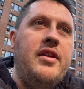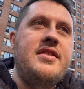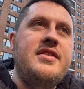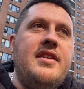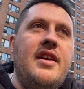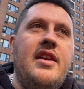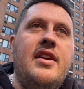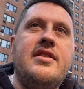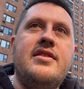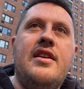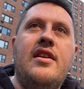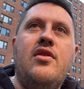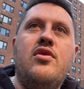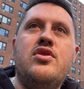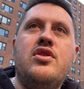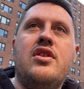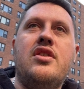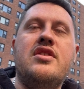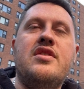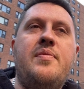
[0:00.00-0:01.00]
understanding is they
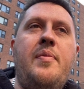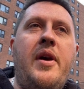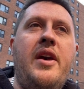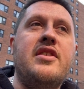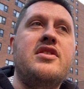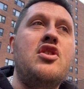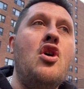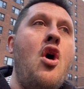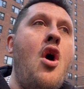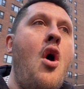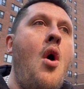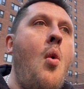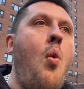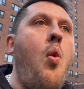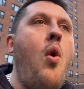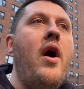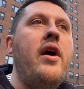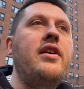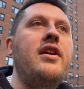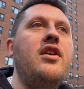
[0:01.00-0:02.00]
use it in space.
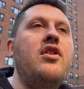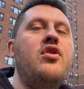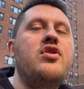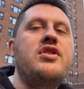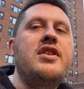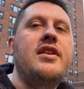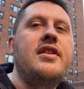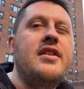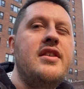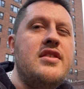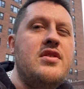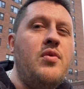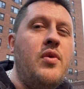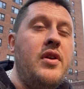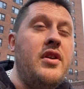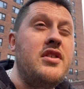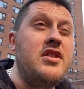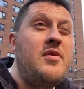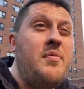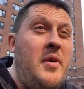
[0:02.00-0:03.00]
Why are they using this
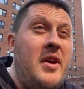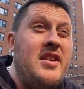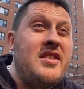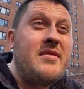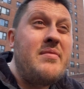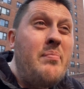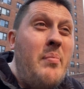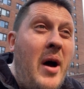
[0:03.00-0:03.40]
one in space?